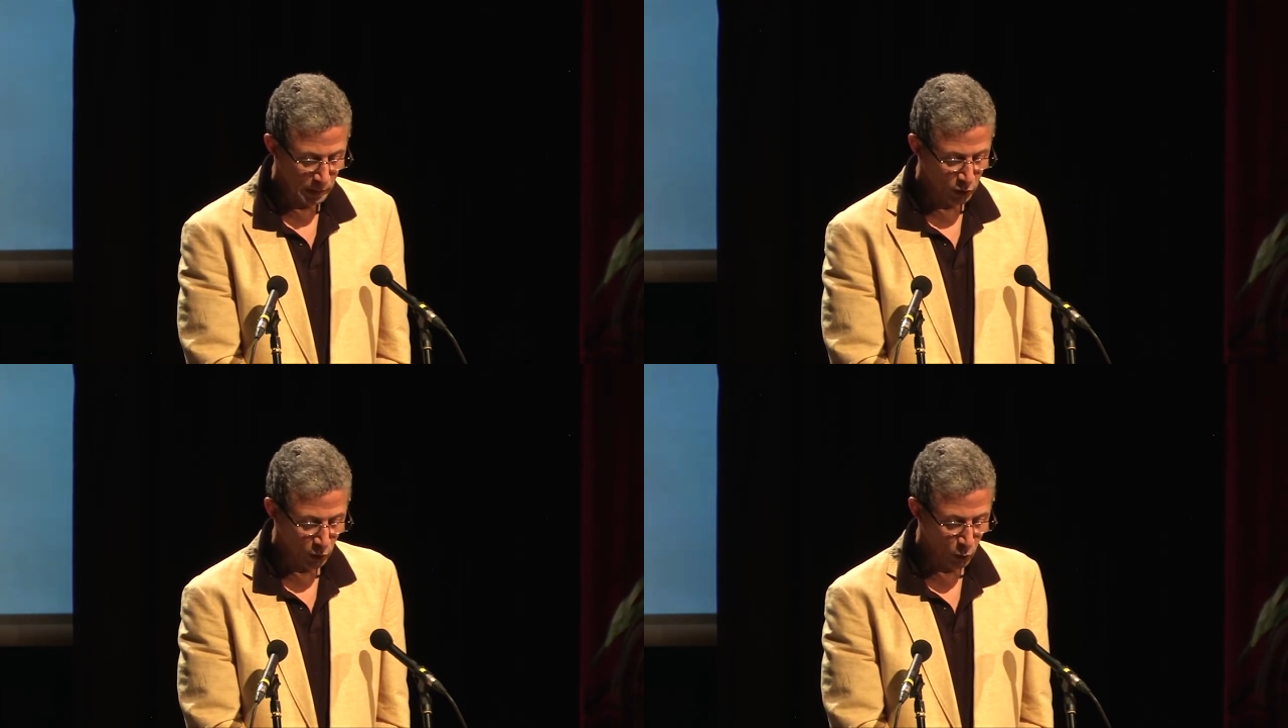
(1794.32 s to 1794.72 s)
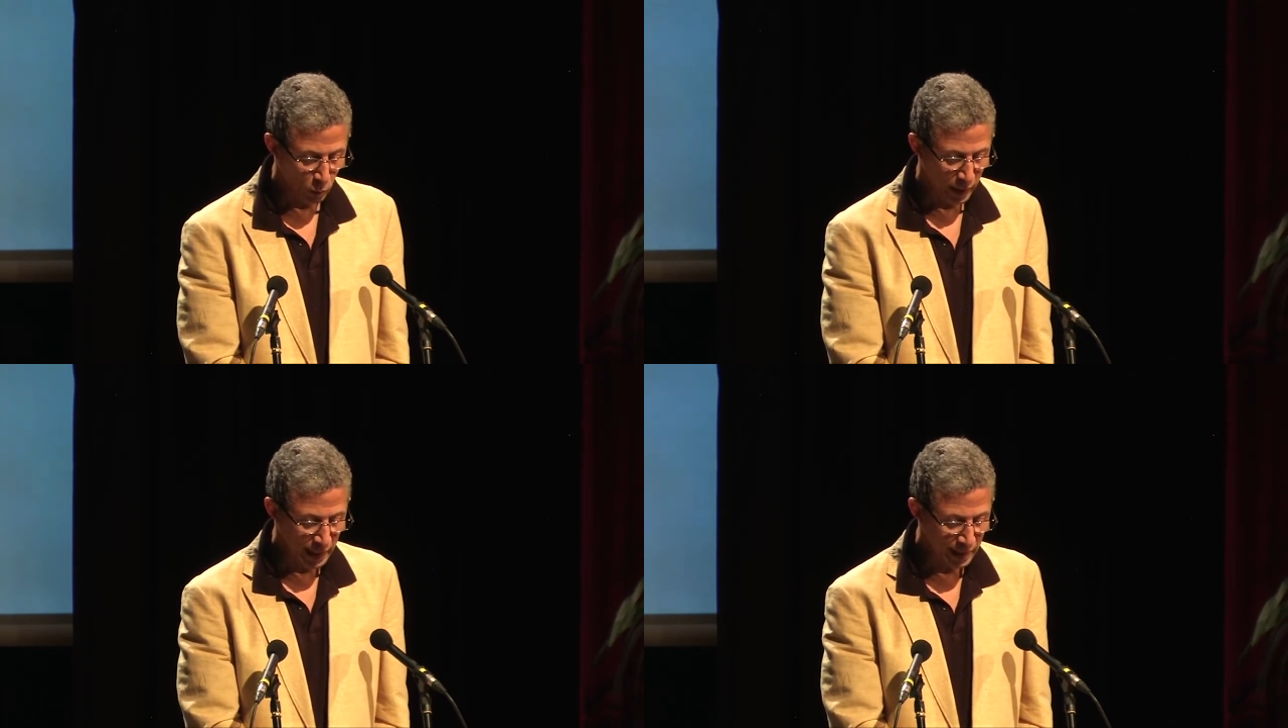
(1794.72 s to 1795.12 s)
So the
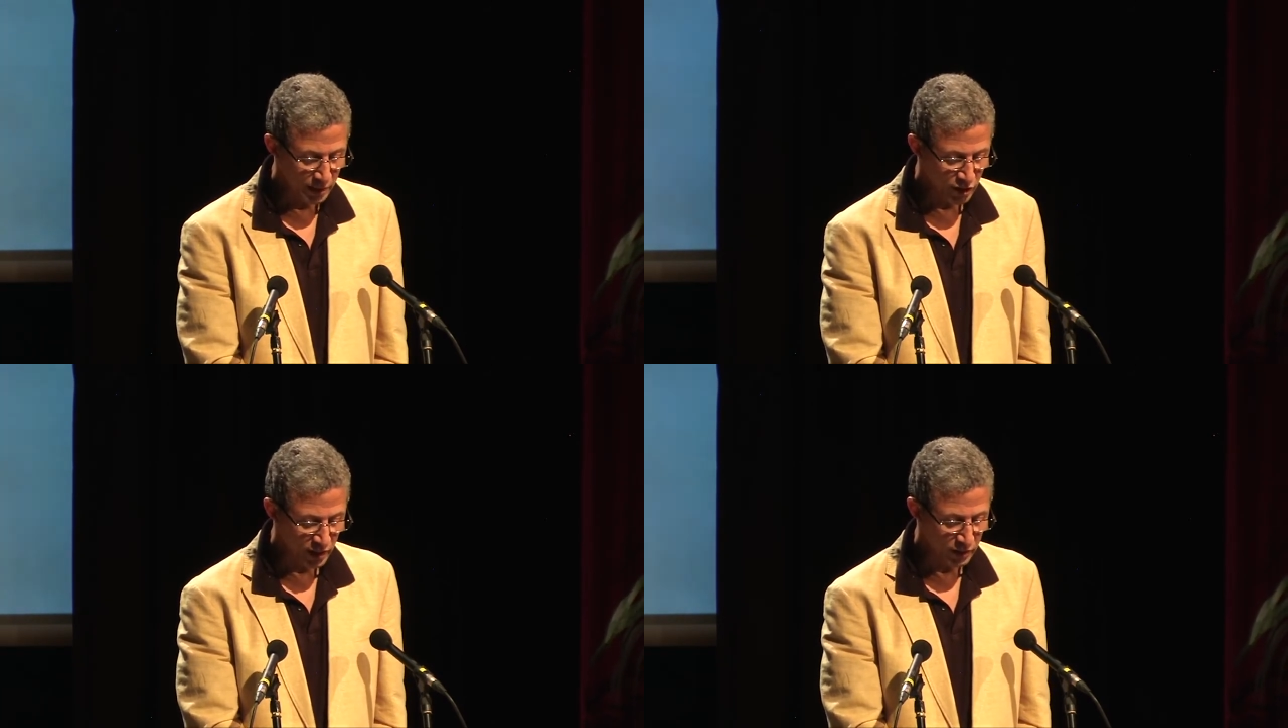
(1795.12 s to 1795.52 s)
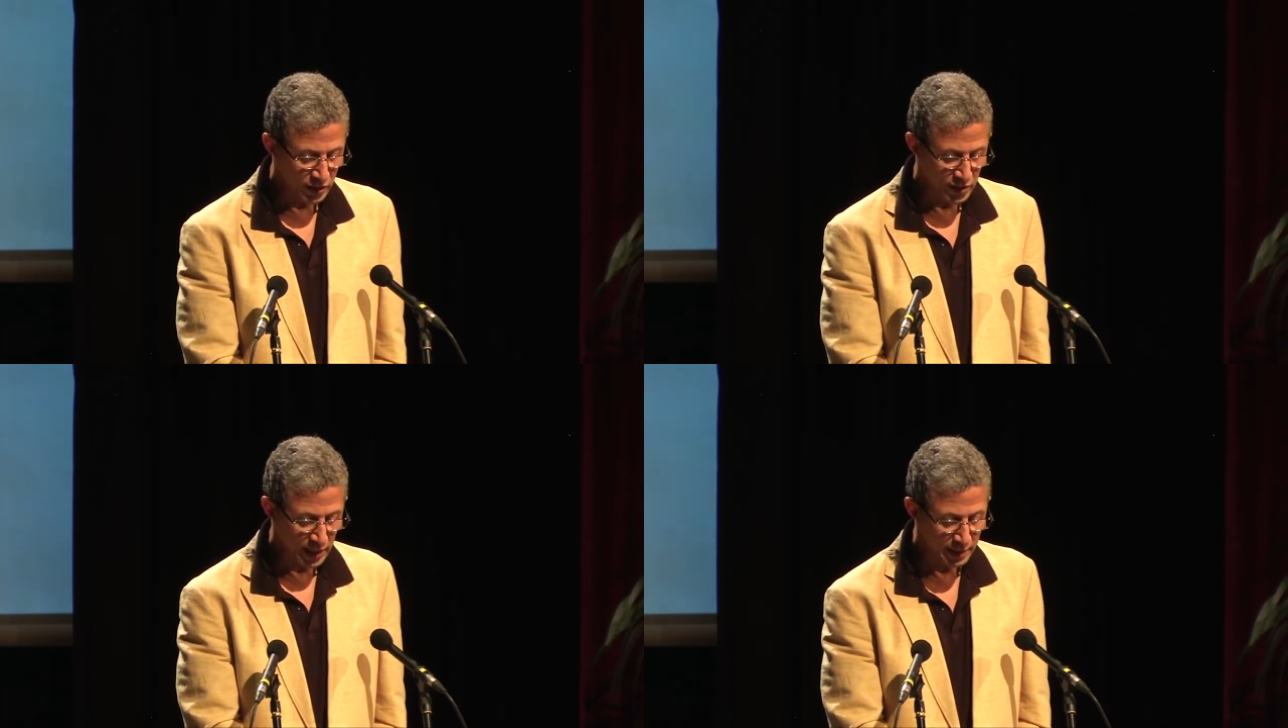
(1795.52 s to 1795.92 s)
brain, TV
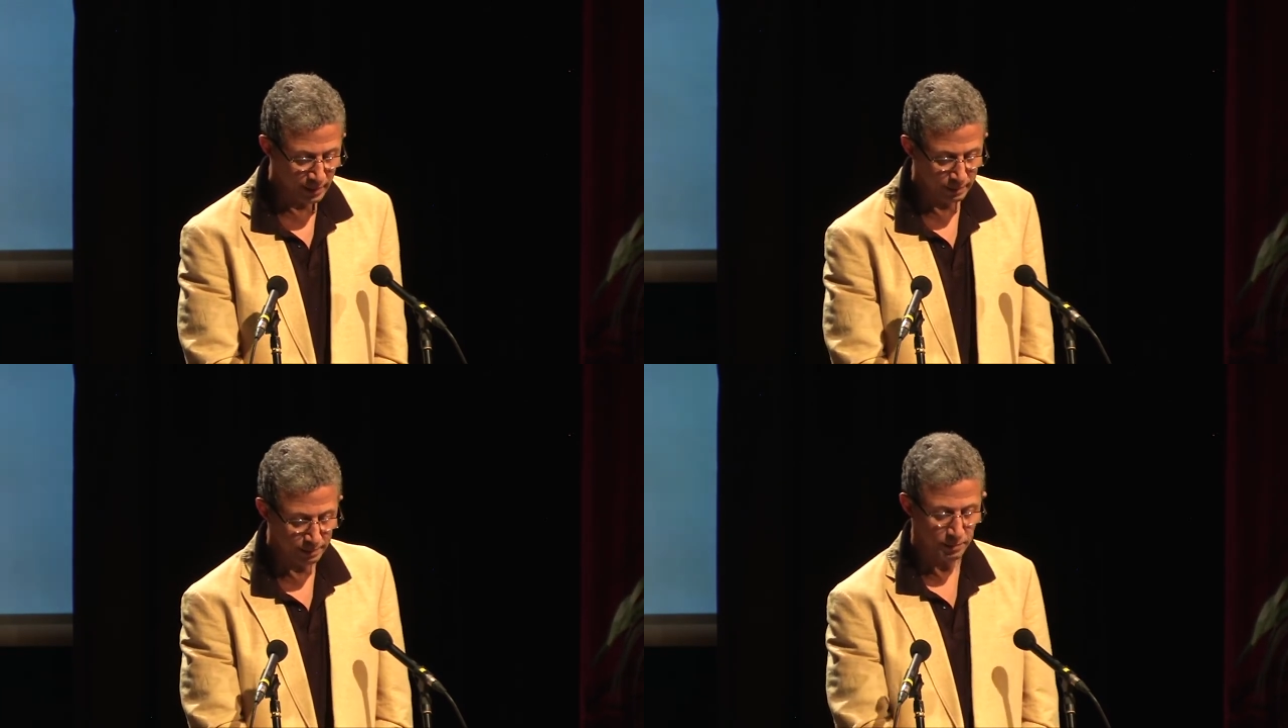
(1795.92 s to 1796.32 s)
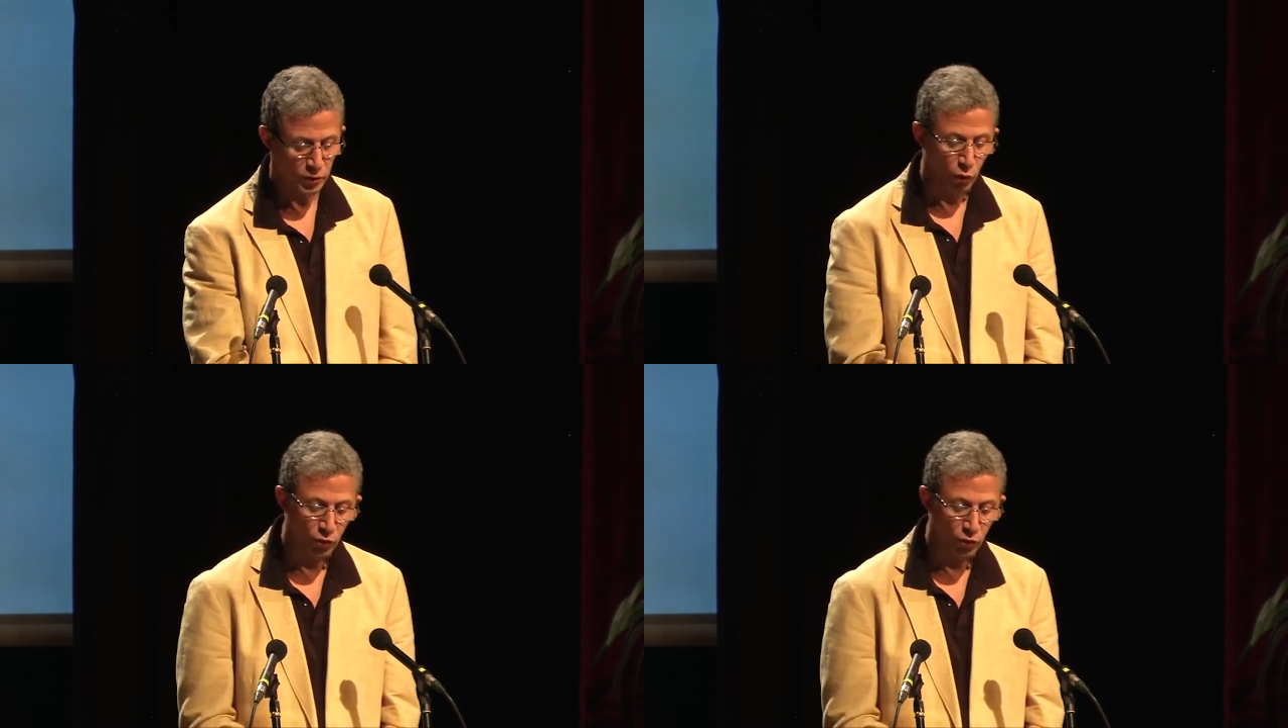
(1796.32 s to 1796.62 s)
set, So